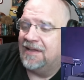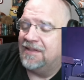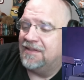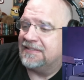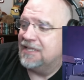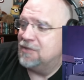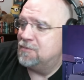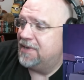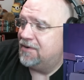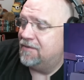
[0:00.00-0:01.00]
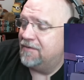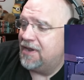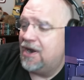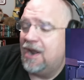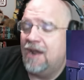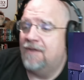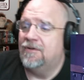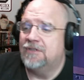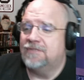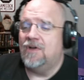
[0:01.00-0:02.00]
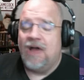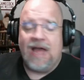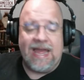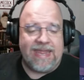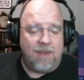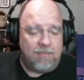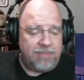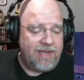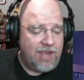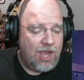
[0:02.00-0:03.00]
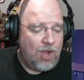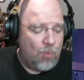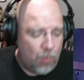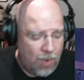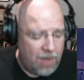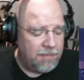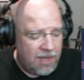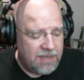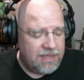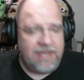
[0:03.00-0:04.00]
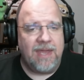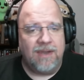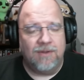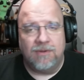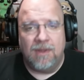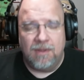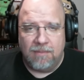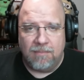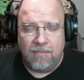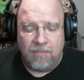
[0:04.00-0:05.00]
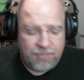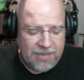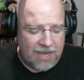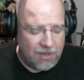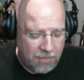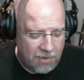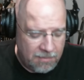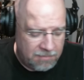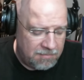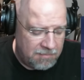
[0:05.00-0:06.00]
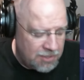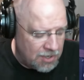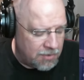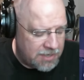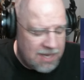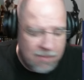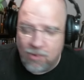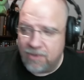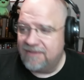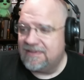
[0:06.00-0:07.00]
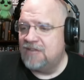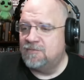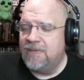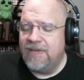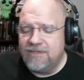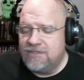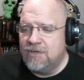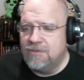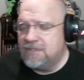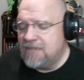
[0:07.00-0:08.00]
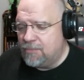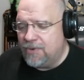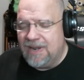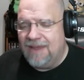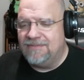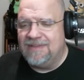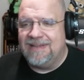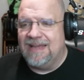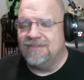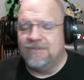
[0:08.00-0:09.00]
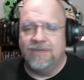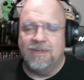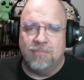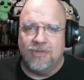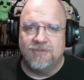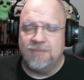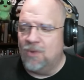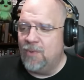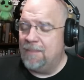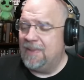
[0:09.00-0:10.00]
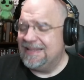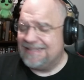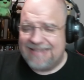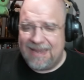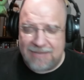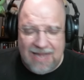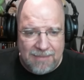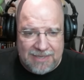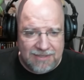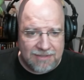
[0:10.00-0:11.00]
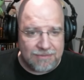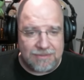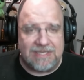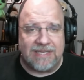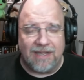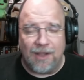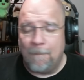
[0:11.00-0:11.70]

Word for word: The synth player over there, first of all, I can't play one piano piano you know keyboard this guy's playing two separate and i've seen guys do it and it blows me away but at the same time he's also singing